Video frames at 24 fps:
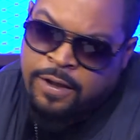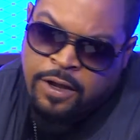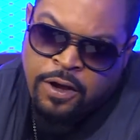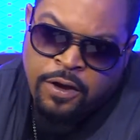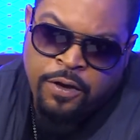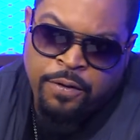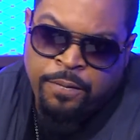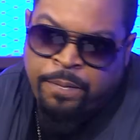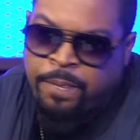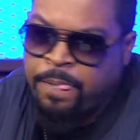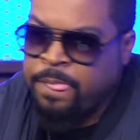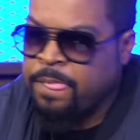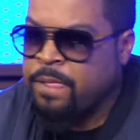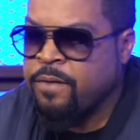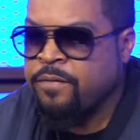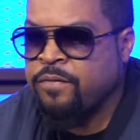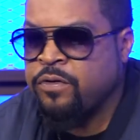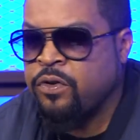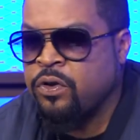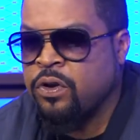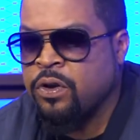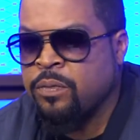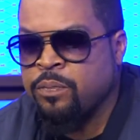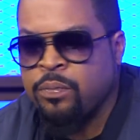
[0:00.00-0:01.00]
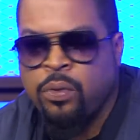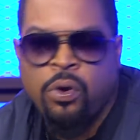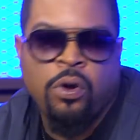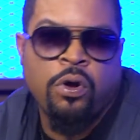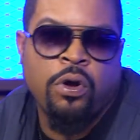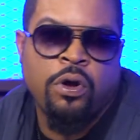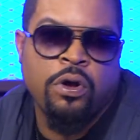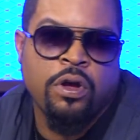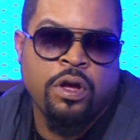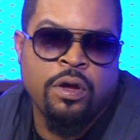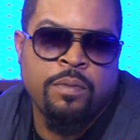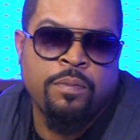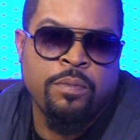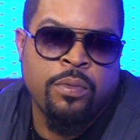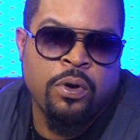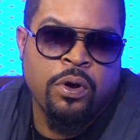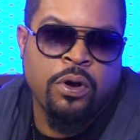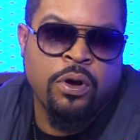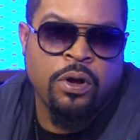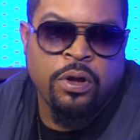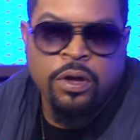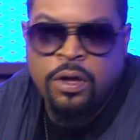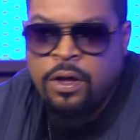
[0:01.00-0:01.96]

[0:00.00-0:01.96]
yo, you can ball, come ball.